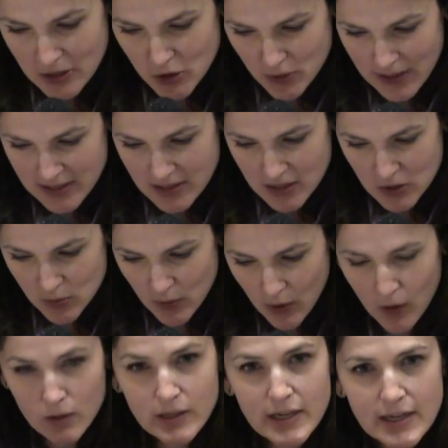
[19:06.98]
address its
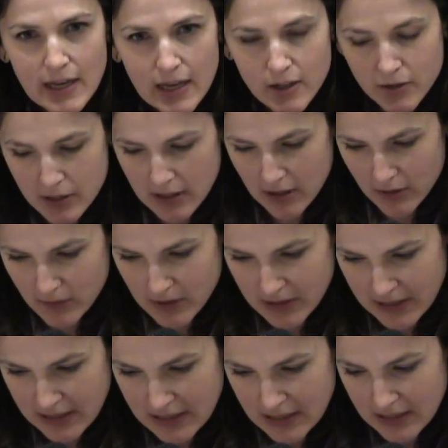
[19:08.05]
role in health care
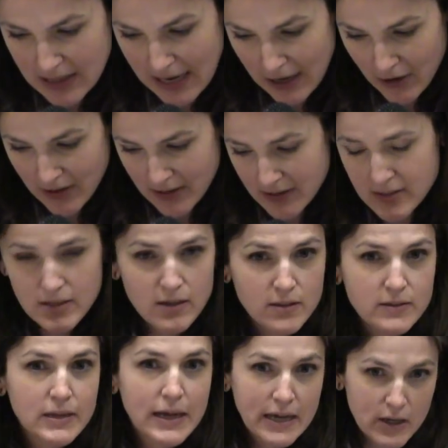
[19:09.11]
related areas
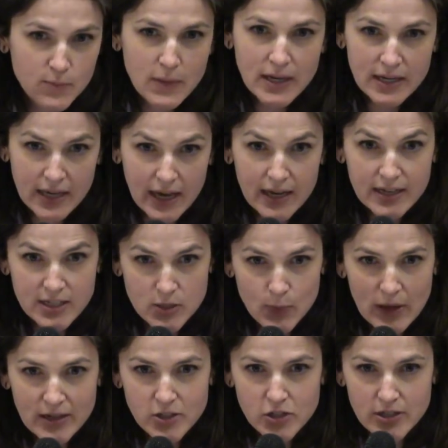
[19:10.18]
like Medicaid
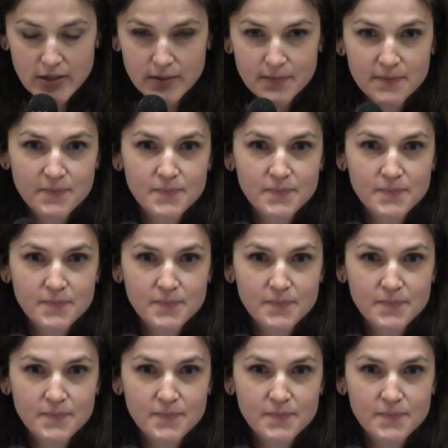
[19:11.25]
expansion?